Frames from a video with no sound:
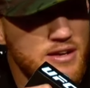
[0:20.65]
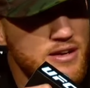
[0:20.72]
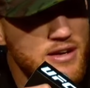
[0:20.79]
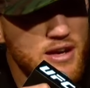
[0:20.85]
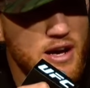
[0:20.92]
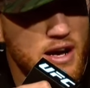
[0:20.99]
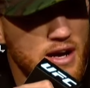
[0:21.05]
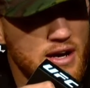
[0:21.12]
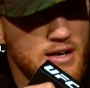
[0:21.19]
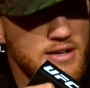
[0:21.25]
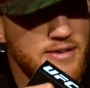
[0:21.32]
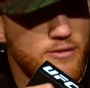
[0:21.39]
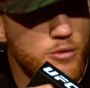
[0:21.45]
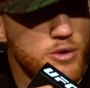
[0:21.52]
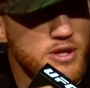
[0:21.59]
I
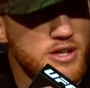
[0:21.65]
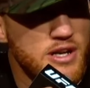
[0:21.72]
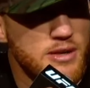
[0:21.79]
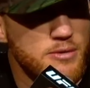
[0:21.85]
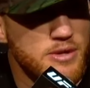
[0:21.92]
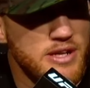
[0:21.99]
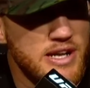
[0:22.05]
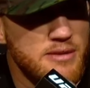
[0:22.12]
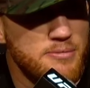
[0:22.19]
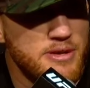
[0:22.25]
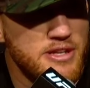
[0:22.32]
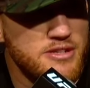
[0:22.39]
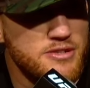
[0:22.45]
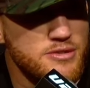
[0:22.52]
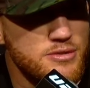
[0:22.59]
never would have thought it would lead me
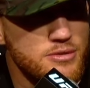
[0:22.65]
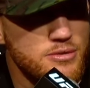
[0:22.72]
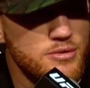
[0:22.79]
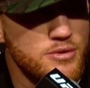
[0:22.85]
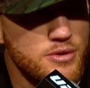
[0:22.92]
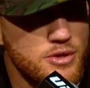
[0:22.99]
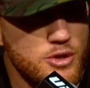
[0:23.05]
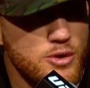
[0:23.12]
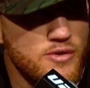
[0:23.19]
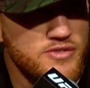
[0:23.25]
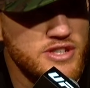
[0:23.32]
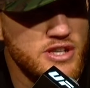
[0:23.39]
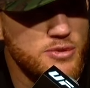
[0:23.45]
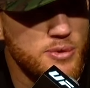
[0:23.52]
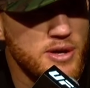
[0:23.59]
to
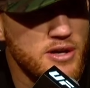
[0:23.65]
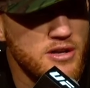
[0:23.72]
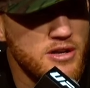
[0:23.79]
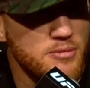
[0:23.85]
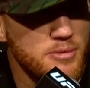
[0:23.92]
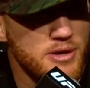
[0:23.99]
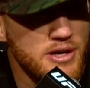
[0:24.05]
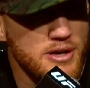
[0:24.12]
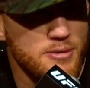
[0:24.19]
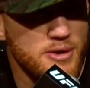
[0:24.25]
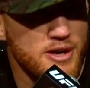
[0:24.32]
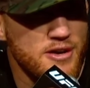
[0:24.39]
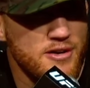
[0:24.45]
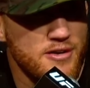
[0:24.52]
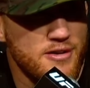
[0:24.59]
UFC 300, but here we
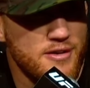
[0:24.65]
are.